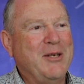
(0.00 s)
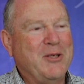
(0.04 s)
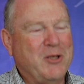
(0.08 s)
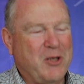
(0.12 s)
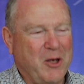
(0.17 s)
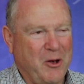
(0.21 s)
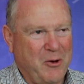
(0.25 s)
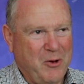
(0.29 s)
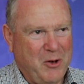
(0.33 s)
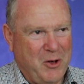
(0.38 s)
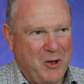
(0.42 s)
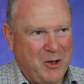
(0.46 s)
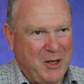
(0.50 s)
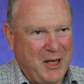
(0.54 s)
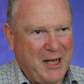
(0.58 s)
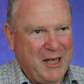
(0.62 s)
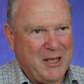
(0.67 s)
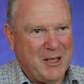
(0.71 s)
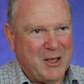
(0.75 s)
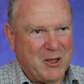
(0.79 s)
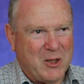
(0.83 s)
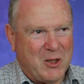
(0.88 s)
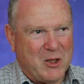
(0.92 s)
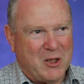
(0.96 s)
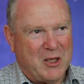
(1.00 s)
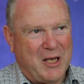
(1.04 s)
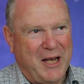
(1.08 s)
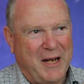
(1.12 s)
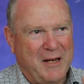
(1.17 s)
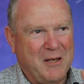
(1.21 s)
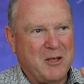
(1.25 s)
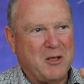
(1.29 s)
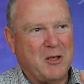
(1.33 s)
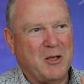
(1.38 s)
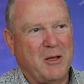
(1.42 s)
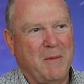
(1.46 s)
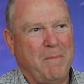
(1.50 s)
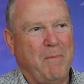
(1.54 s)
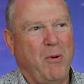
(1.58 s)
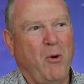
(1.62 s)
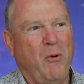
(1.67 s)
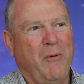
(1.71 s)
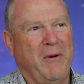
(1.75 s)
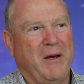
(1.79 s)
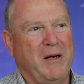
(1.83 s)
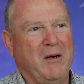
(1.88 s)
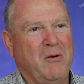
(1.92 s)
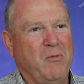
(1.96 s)
So you need to sense the
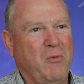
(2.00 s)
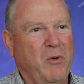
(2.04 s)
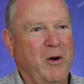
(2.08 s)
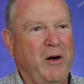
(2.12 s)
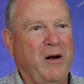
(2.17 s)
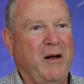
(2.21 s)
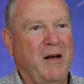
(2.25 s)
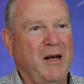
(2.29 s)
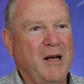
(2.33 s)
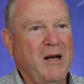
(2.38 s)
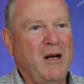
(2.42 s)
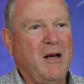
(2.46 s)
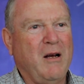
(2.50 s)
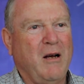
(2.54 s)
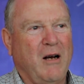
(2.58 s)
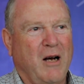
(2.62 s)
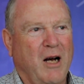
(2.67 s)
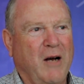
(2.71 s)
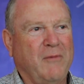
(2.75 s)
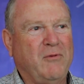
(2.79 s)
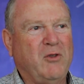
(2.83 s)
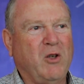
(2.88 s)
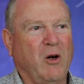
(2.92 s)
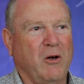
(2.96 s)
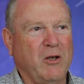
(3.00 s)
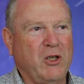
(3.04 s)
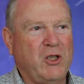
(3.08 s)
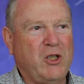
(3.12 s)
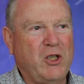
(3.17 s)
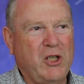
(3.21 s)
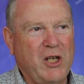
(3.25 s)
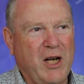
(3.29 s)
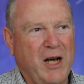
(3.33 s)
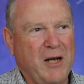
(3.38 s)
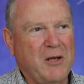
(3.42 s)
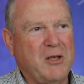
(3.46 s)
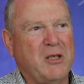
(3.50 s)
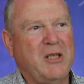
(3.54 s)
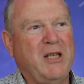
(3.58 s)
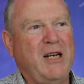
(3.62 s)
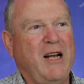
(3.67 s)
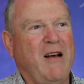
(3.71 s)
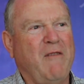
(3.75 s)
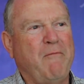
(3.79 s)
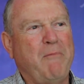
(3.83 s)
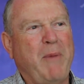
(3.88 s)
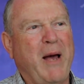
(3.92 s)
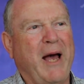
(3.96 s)
point where I've got just
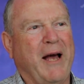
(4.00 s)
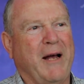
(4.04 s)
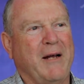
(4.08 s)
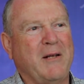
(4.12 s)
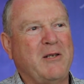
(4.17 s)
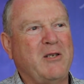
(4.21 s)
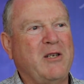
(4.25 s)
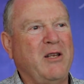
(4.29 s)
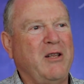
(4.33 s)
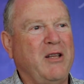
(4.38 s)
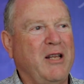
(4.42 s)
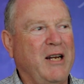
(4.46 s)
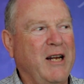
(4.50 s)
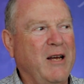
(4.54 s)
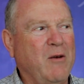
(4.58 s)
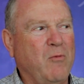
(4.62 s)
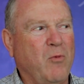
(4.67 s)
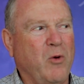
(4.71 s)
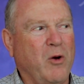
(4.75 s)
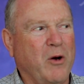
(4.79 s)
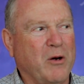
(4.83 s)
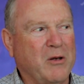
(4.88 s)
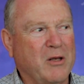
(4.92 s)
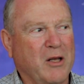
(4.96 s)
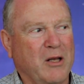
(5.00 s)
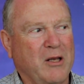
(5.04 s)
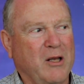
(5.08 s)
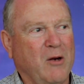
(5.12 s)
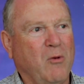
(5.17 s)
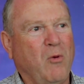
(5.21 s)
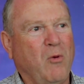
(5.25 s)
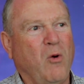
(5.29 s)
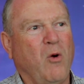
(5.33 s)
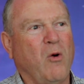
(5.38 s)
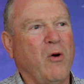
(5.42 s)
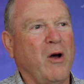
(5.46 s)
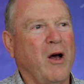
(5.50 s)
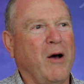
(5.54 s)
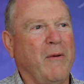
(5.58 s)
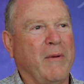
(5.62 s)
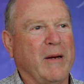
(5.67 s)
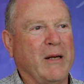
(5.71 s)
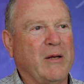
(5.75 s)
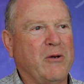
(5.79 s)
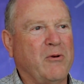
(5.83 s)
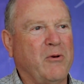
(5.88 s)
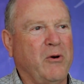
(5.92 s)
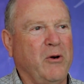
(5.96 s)
enough packets in the network that they're all
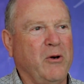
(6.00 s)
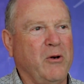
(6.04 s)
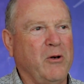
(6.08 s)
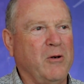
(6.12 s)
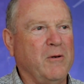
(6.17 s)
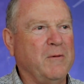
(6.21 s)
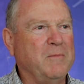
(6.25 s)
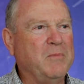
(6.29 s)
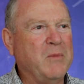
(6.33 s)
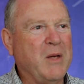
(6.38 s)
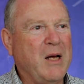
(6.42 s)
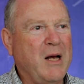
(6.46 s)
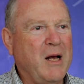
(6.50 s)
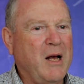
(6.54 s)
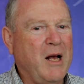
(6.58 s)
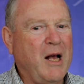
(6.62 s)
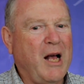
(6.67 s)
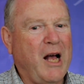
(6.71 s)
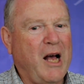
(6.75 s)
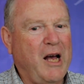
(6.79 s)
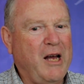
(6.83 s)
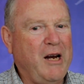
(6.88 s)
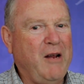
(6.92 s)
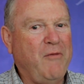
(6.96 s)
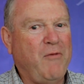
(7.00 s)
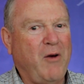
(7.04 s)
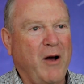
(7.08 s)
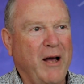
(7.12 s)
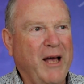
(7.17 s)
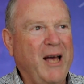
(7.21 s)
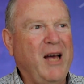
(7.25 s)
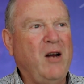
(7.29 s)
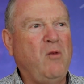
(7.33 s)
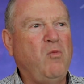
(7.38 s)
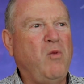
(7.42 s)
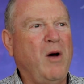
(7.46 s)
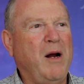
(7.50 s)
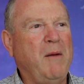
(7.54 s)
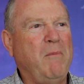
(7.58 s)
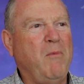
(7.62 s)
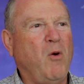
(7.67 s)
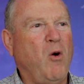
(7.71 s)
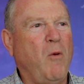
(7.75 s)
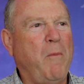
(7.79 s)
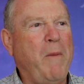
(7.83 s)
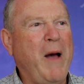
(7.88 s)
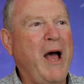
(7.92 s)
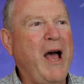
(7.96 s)
going through, and if I add one
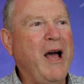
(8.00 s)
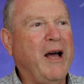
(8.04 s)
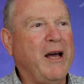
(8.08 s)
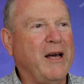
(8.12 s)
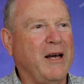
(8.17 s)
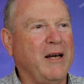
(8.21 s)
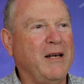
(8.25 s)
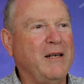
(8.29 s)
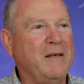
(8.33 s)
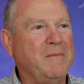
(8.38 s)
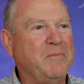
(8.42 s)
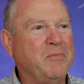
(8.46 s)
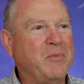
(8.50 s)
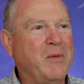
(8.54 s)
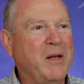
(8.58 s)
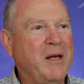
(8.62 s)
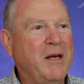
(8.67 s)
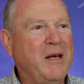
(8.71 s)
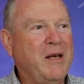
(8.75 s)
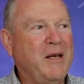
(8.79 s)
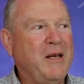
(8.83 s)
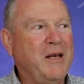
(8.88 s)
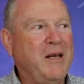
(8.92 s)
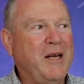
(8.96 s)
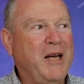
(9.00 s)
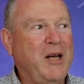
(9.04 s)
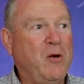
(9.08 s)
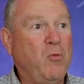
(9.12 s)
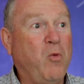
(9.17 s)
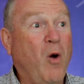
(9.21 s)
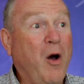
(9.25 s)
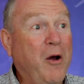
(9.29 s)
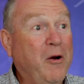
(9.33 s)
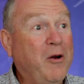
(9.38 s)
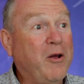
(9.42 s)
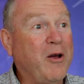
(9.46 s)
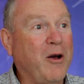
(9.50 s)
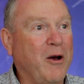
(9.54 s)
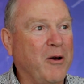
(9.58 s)
more packet, it won't